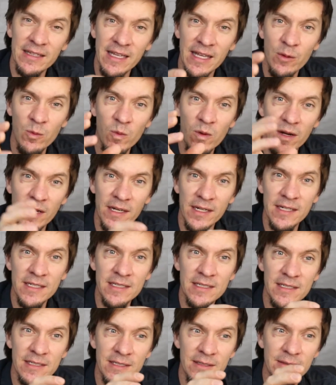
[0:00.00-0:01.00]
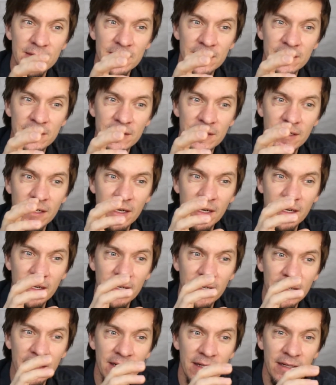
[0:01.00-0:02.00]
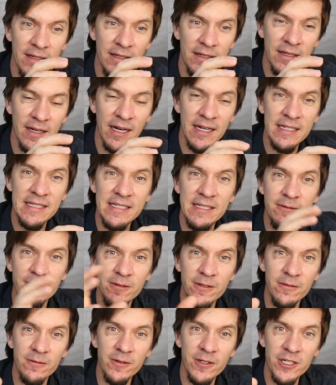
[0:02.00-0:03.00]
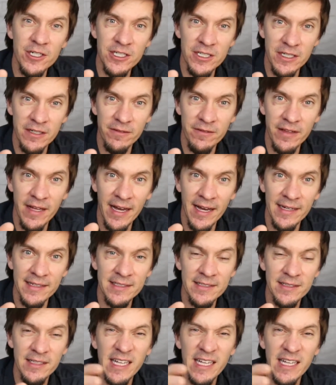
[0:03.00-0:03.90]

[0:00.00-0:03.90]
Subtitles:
They wanted a different version of that.